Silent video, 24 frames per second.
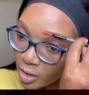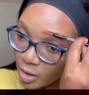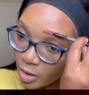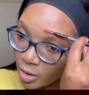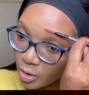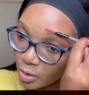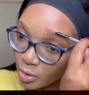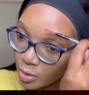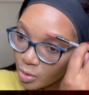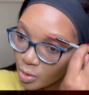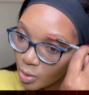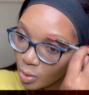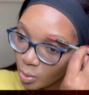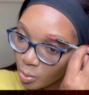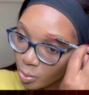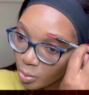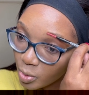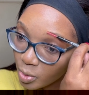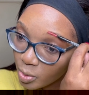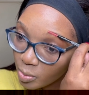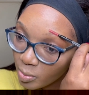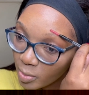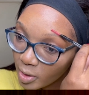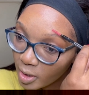you don't
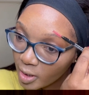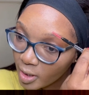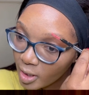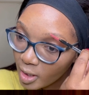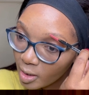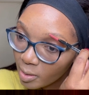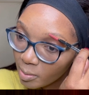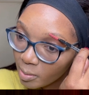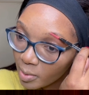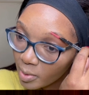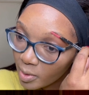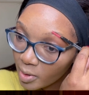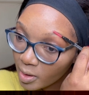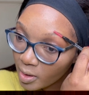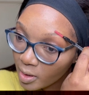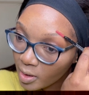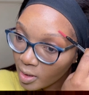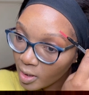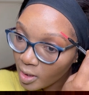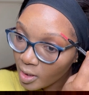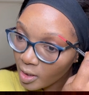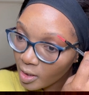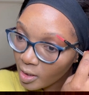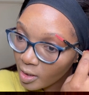put makeup,
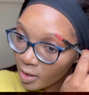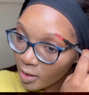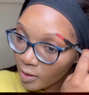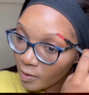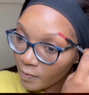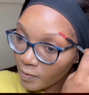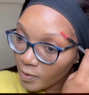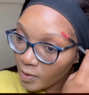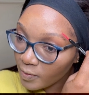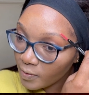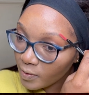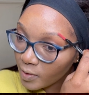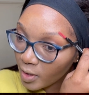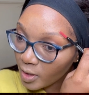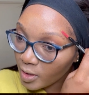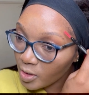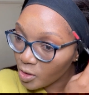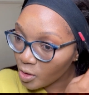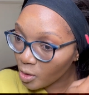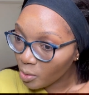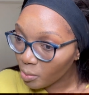if you've got your